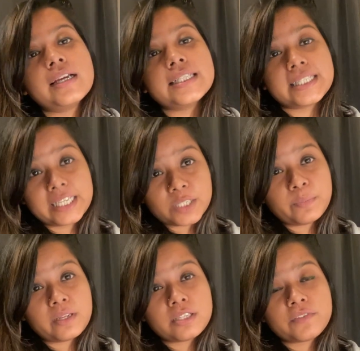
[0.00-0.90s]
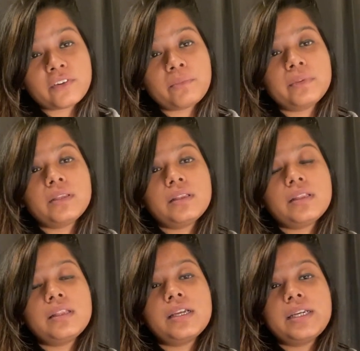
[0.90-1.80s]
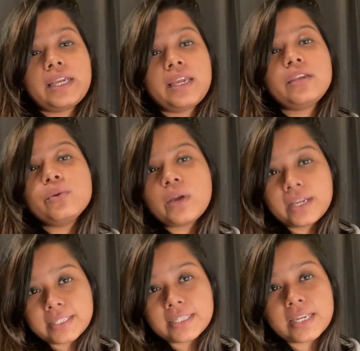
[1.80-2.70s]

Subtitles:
6 months from the day you exit